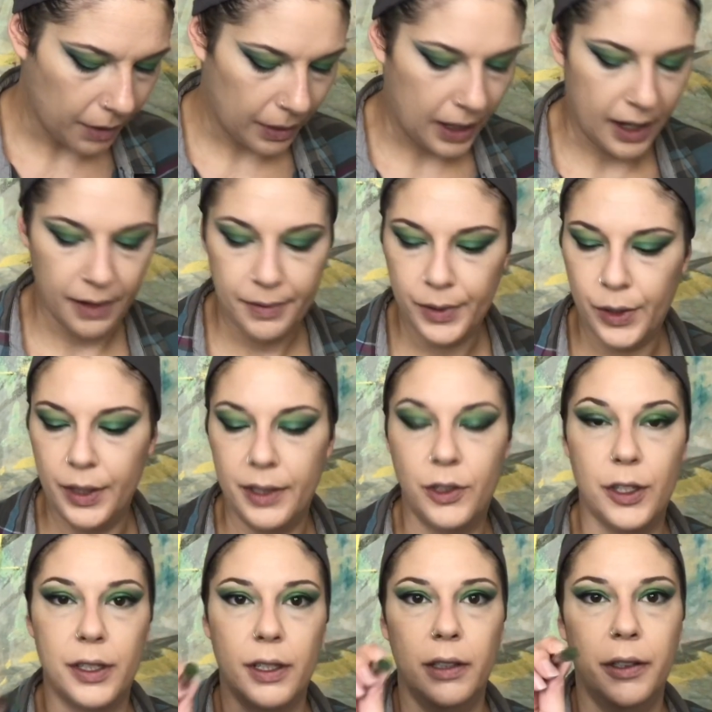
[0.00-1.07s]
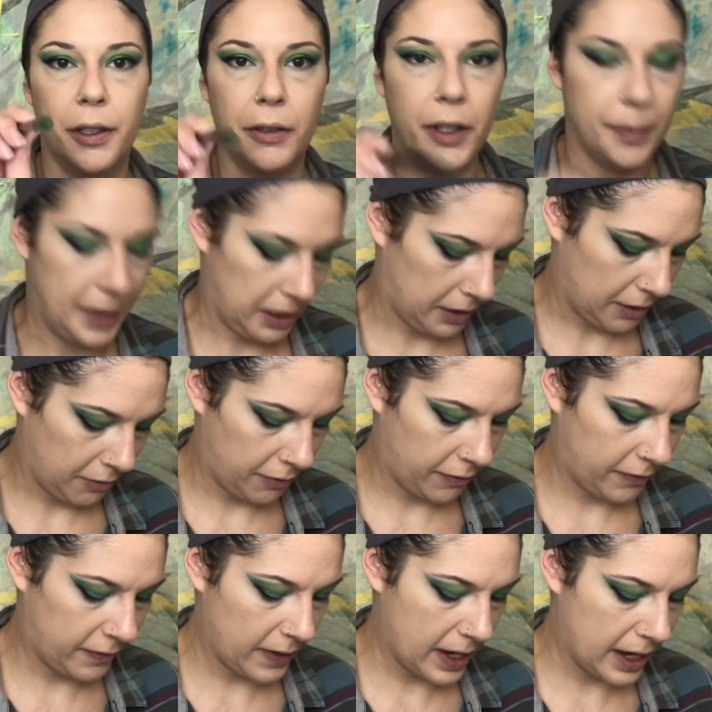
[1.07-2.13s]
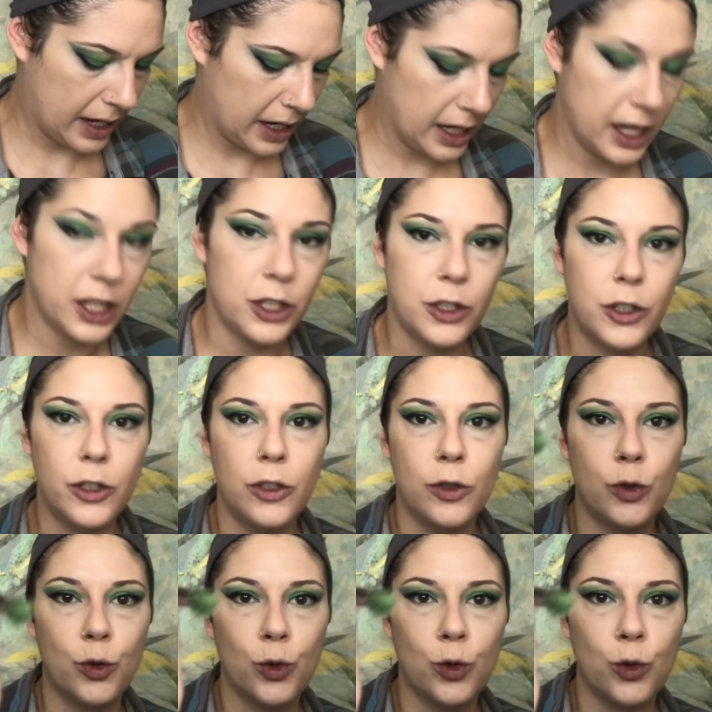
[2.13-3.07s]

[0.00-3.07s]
Okay, so this is just a little chameleon fetish.